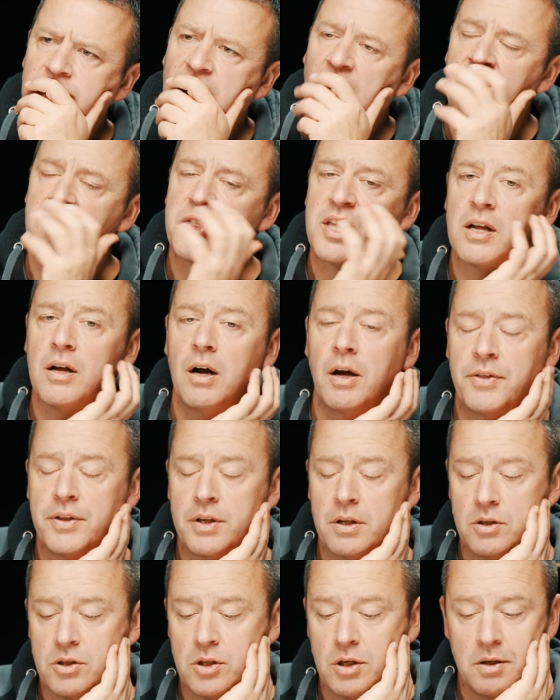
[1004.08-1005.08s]
I think
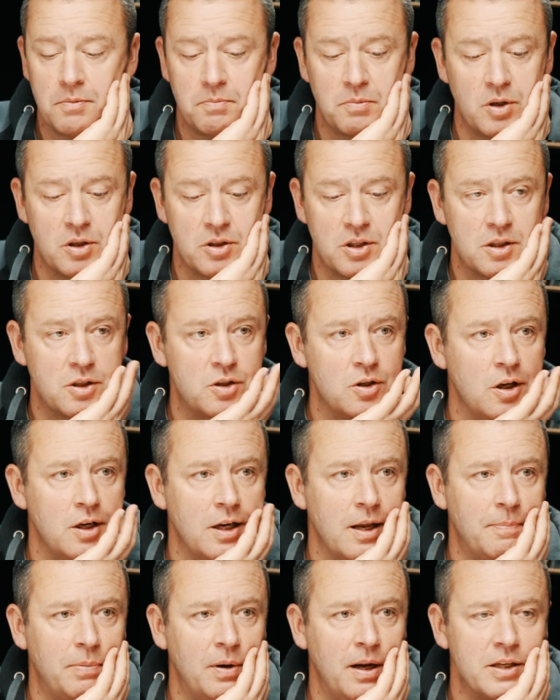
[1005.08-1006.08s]
there's
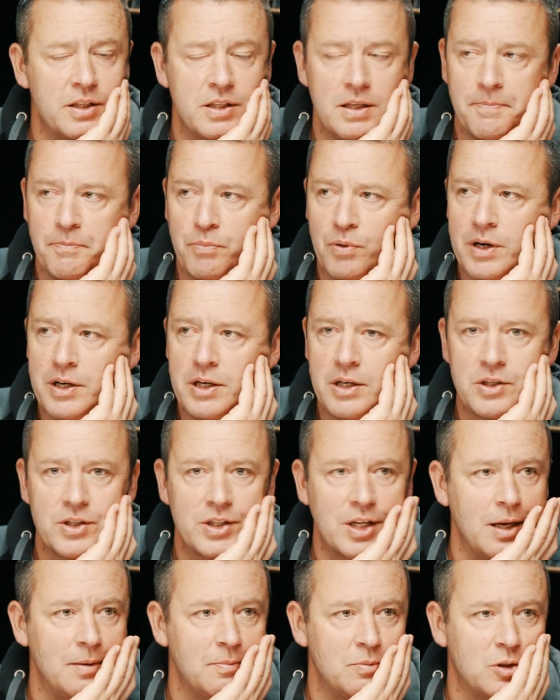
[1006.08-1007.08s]
certainly a place in breeding
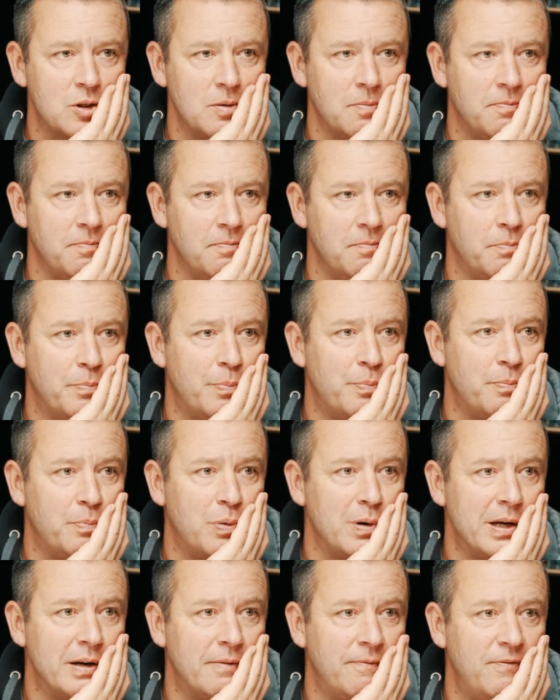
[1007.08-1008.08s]
schemes to
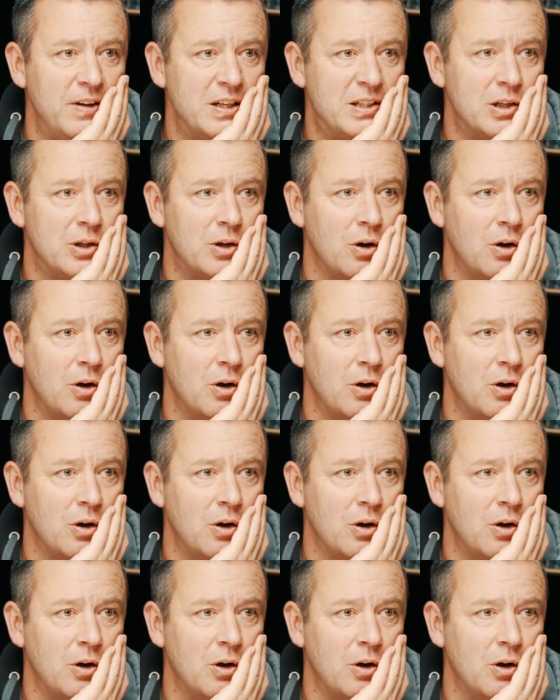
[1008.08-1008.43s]
breed fitter